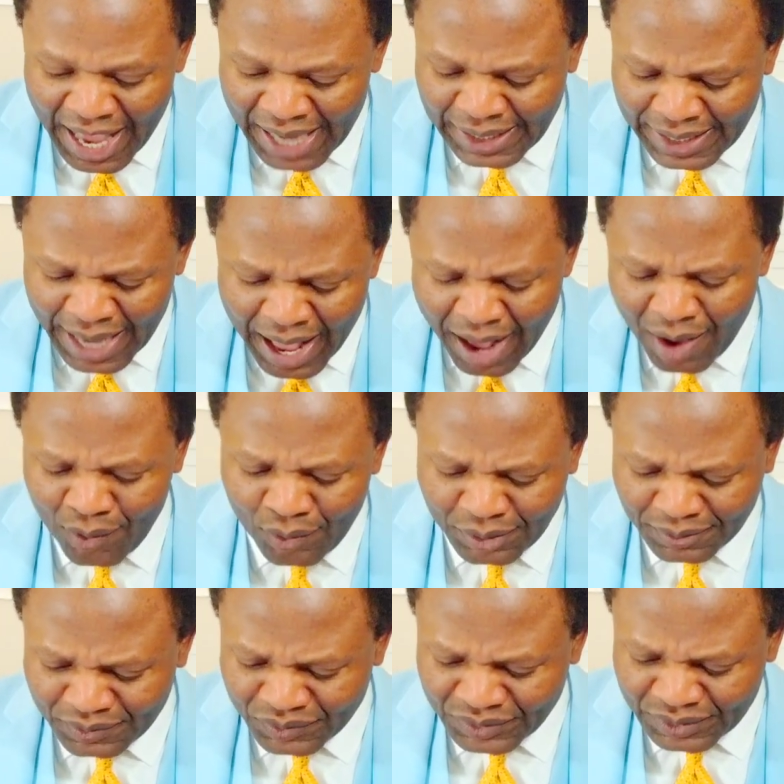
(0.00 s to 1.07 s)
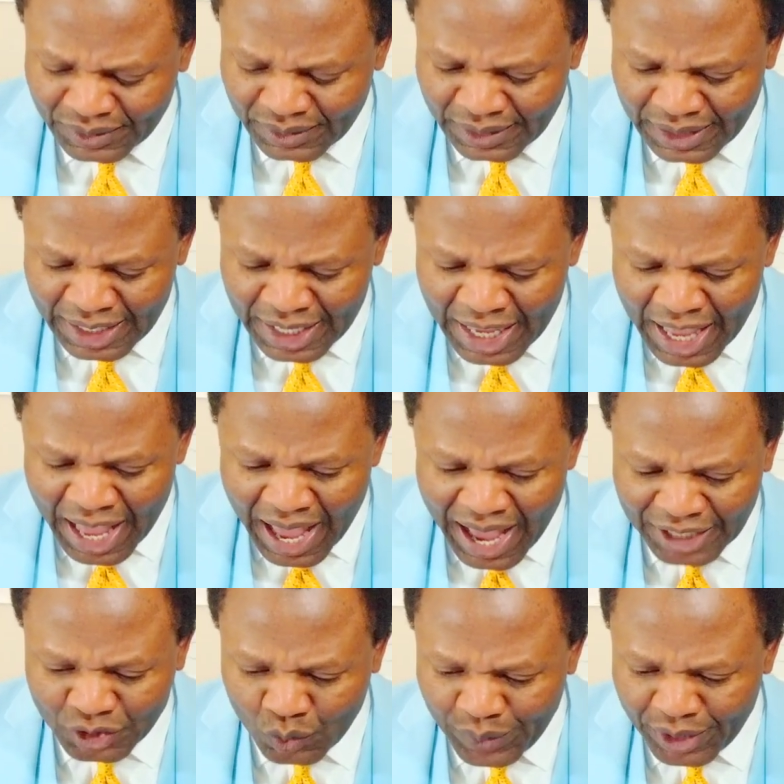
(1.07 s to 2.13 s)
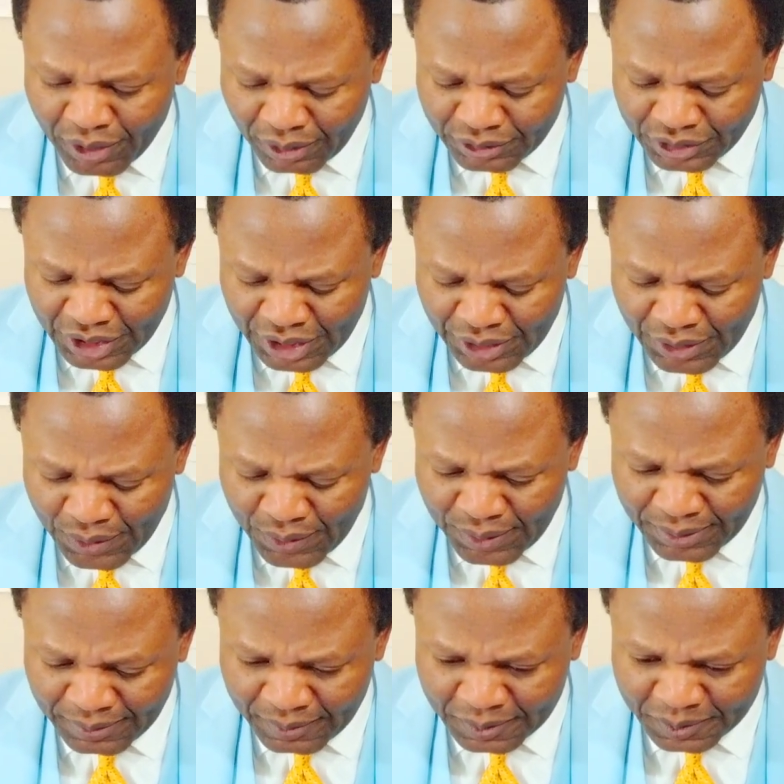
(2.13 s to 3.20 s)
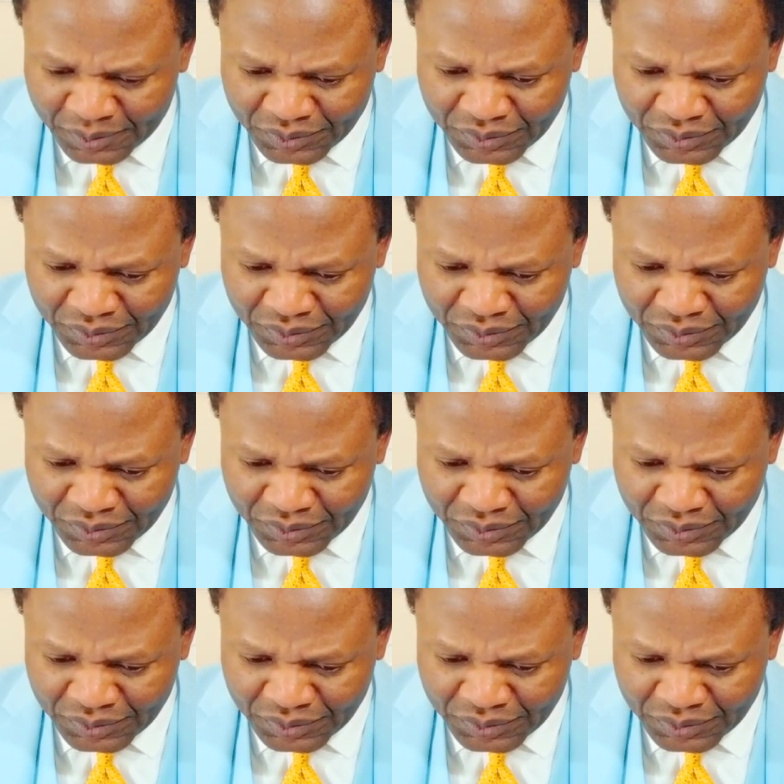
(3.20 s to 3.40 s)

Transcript: And now, as we continue,